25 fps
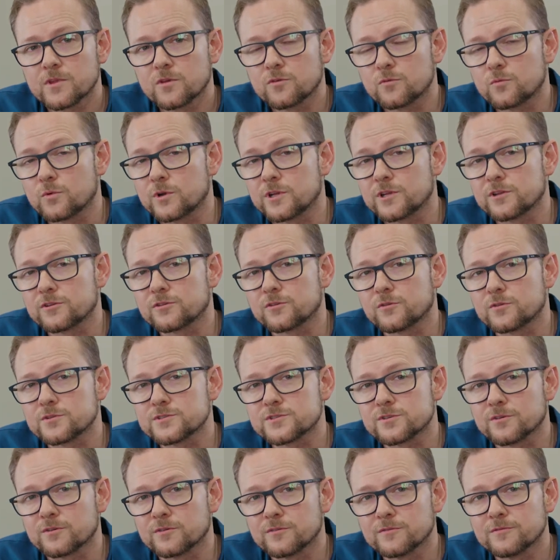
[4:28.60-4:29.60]
What are your
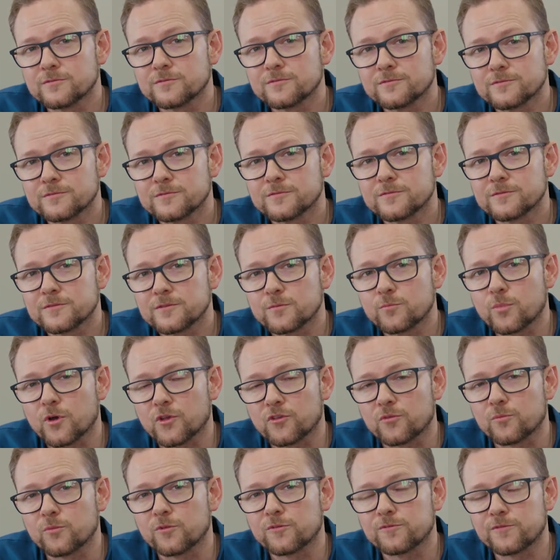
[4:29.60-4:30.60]
thoughts on
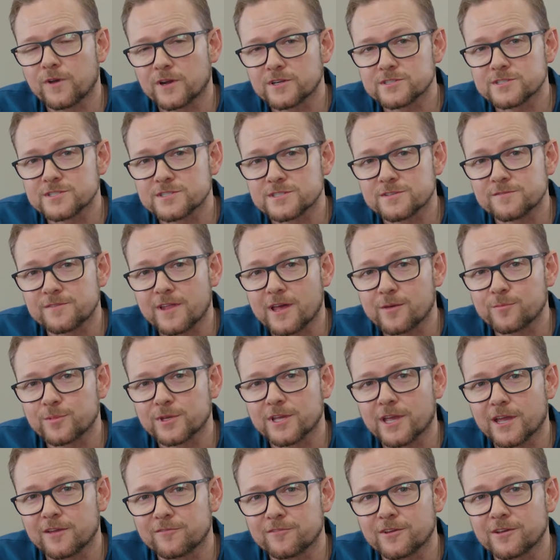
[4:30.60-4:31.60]
possible functions of that
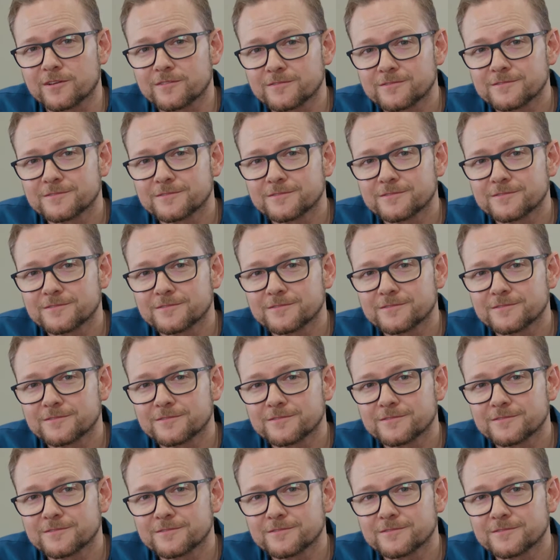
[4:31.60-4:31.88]
behavior?